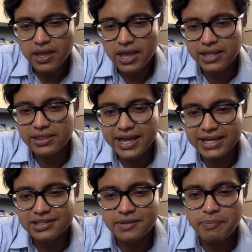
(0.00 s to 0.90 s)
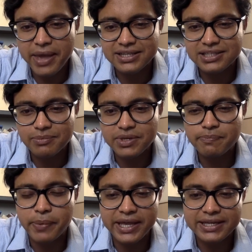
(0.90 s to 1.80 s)
and that the maxim in
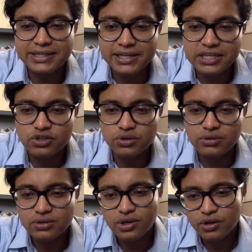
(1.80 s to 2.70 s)
pari delito